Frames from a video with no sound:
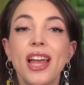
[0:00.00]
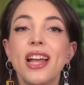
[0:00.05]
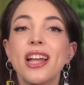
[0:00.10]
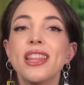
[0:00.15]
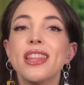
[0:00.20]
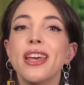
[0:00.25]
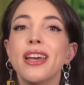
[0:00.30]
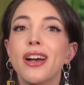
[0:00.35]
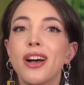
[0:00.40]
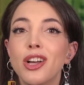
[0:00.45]

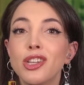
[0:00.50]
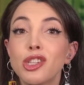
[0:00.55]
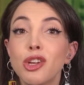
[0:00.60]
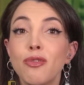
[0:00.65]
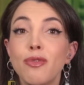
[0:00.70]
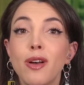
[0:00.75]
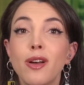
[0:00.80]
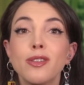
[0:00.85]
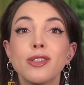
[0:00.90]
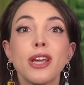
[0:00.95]
They also
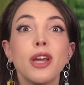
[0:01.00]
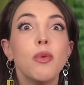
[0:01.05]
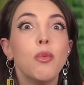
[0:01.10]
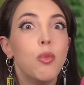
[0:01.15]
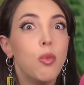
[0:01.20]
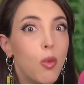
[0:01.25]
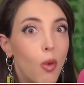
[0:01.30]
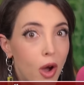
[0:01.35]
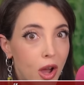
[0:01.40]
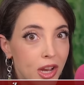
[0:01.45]
found a
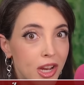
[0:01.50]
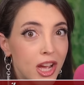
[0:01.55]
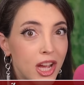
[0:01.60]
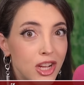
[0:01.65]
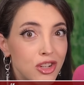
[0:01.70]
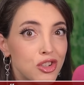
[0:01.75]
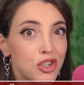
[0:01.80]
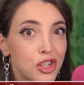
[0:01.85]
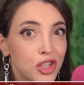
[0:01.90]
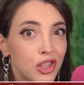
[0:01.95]

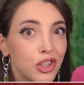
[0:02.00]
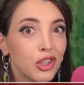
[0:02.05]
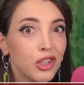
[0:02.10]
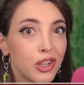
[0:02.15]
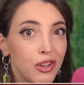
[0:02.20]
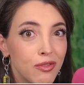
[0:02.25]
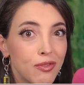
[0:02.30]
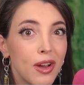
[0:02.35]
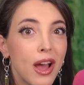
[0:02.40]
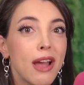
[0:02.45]

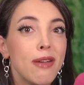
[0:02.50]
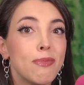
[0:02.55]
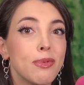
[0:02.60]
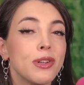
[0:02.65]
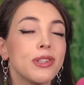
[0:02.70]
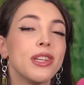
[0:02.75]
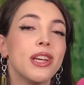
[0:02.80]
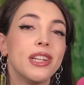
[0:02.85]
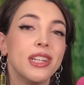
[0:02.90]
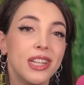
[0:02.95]

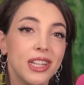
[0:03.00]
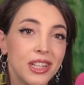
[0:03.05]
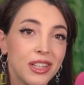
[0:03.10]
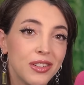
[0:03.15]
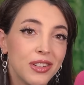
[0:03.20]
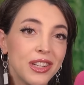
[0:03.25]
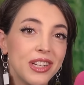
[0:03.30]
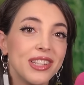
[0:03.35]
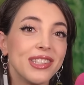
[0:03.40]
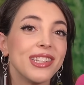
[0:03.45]
135%
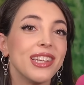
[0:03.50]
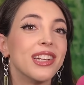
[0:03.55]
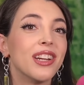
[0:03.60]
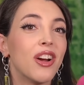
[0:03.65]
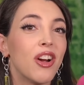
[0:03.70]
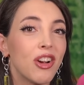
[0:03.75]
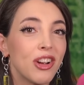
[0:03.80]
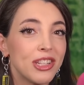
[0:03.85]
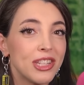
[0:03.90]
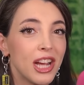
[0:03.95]
increase in
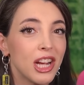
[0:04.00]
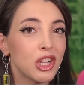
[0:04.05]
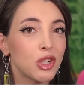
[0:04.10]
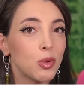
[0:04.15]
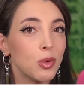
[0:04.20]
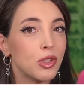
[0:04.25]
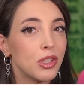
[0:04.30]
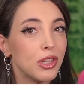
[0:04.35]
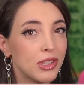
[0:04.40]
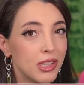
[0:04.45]

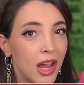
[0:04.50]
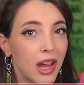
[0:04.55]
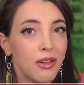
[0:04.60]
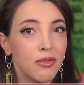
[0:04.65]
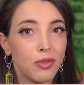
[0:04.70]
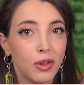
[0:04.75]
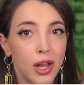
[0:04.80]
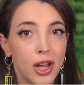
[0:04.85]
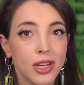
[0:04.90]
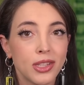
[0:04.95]
architectural design
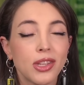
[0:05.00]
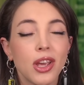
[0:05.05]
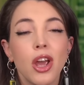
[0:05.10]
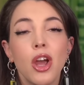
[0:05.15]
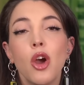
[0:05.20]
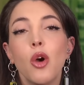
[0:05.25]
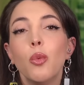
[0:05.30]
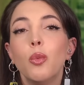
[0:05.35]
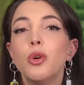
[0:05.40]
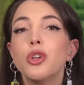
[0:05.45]
flaws,
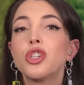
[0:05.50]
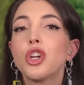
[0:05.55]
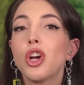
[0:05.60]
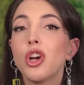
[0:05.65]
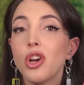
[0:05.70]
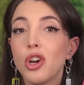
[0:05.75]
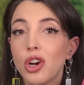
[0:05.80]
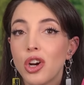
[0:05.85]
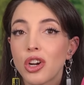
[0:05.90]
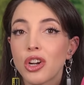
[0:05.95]
which are
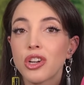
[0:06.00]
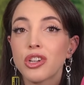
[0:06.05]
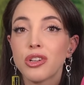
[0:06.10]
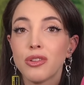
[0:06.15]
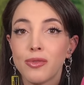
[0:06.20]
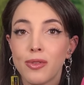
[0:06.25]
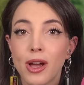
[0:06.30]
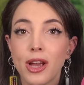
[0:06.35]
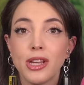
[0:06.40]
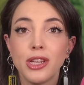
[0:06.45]
harder to
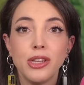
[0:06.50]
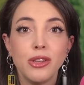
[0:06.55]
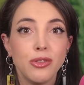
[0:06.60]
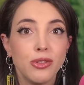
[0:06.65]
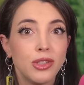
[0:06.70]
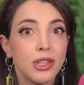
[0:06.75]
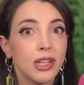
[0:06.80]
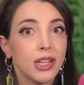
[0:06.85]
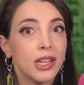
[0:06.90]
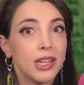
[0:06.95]
find
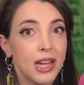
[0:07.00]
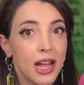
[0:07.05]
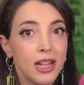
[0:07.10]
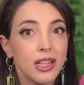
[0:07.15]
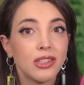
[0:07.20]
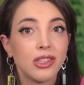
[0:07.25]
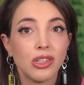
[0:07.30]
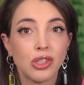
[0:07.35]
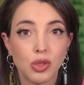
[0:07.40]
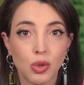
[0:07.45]
using
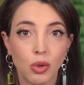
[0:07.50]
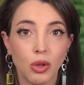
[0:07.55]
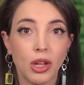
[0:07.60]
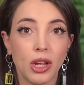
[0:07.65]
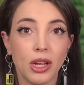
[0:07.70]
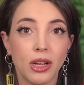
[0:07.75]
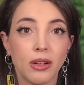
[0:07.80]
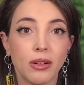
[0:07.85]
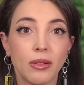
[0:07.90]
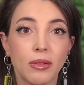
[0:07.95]
analysis
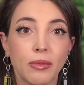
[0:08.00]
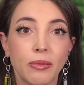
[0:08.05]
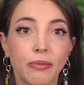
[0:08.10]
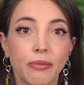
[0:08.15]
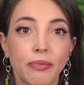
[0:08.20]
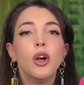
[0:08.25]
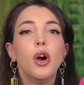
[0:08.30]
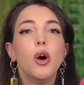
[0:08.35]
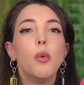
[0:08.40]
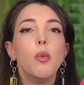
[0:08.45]
tooling.
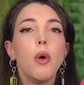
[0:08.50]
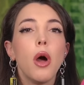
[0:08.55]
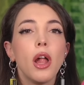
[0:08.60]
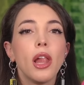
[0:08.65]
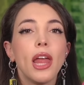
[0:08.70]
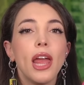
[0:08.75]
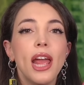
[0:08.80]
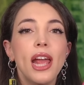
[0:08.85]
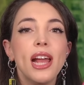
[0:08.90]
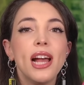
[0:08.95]
While
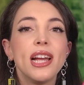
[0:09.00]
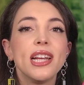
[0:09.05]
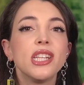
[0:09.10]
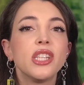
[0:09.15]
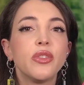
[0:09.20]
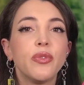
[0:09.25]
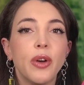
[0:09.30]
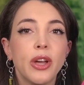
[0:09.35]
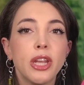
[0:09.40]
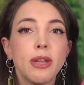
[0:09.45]
AI is
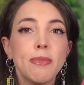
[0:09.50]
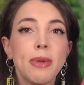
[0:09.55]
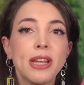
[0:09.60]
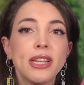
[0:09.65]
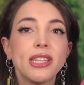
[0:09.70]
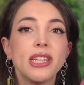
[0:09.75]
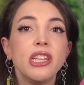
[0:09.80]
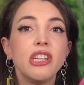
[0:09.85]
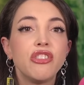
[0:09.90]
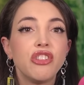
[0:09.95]

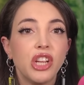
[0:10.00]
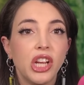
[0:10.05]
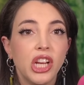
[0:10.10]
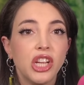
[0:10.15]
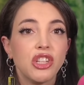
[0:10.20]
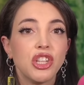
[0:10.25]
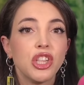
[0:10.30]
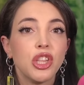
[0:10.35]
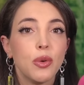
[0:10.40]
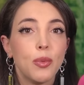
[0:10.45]
fundamentally
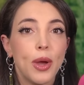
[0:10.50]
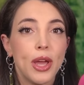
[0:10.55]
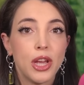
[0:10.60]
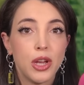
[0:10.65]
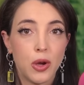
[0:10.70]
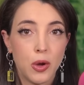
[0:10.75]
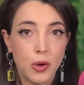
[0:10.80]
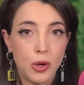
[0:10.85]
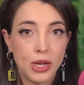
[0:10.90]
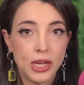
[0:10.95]
changing the way
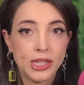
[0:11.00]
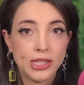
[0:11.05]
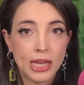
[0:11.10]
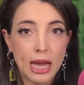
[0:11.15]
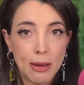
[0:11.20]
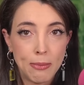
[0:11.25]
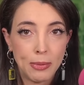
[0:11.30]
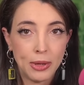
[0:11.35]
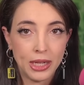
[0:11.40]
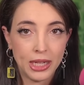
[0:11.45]
coding is
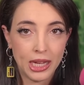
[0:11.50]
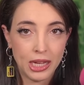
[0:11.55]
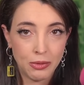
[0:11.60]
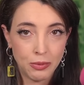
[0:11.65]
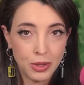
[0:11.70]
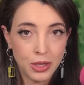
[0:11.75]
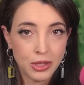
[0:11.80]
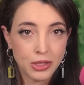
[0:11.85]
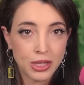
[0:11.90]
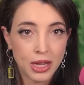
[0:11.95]
happening in
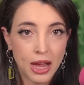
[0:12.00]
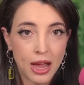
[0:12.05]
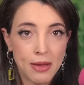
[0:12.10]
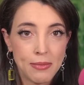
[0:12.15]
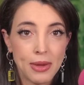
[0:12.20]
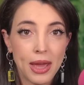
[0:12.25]
real time,